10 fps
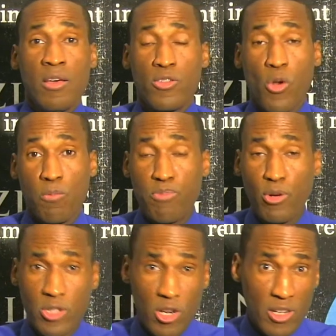So
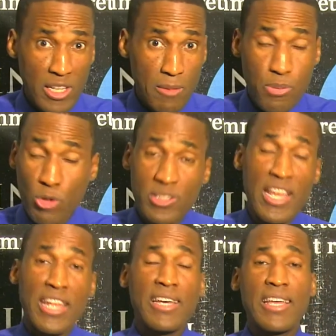Putin,
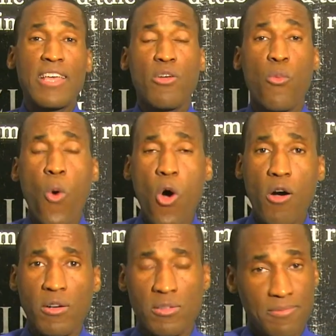Putin is a
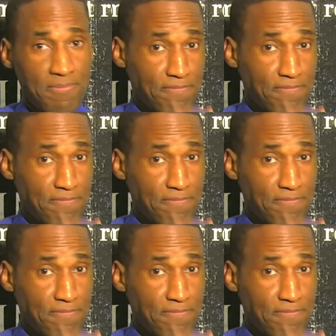war